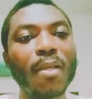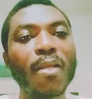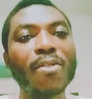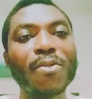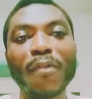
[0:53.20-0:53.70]

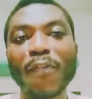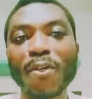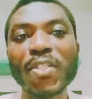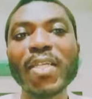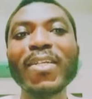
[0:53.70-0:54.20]
So the
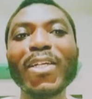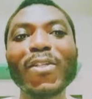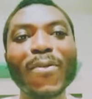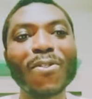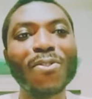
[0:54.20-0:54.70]
first thing you are
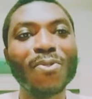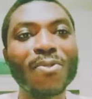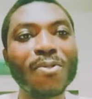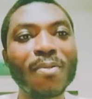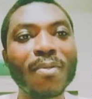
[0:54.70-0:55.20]
supposed to
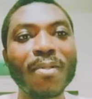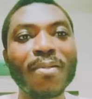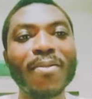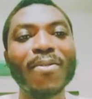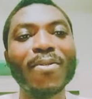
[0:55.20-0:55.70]
do
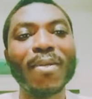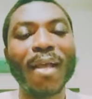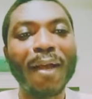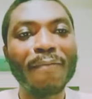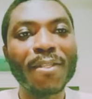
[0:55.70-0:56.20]

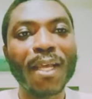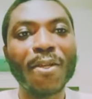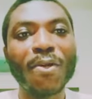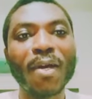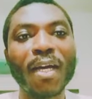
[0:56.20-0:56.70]
after
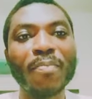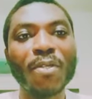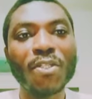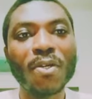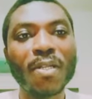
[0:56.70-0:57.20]
your
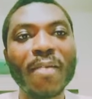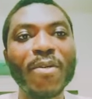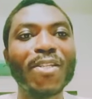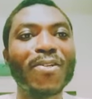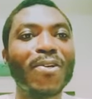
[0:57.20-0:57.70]
admission, let me
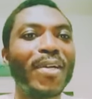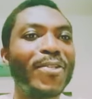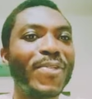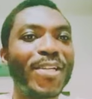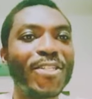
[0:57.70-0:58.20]
say
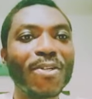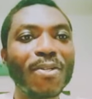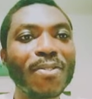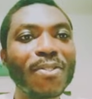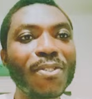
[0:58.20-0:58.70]

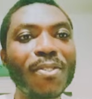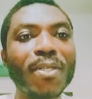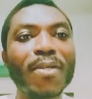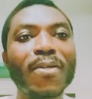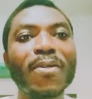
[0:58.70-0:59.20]

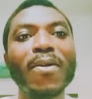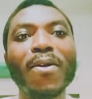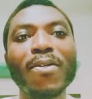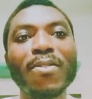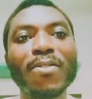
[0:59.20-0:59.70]
congratulations
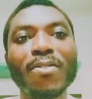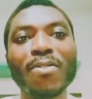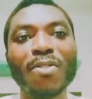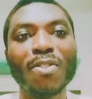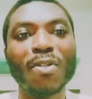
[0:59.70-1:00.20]

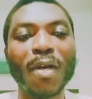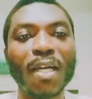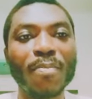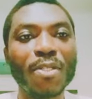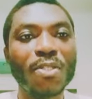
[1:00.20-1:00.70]
on your
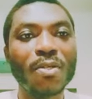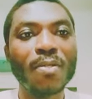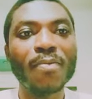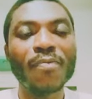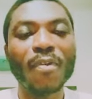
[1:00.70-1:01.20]

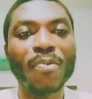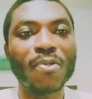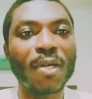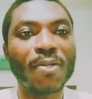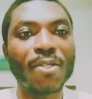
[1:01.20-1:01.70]
admission for
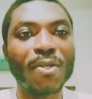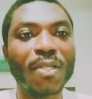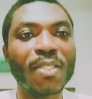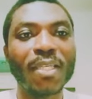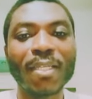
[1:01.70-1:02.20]
postgraduate
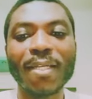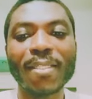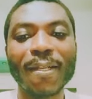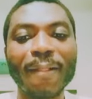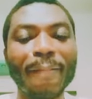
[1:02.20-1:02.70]
studies in
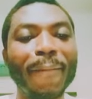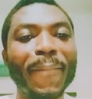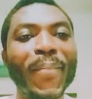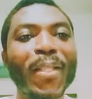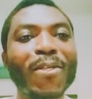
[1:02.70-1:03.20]
Italy.
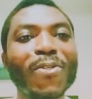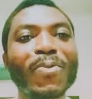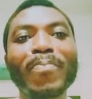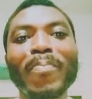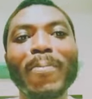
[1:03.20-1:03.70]

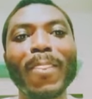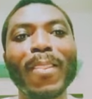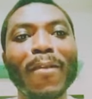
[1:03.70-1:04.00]
So the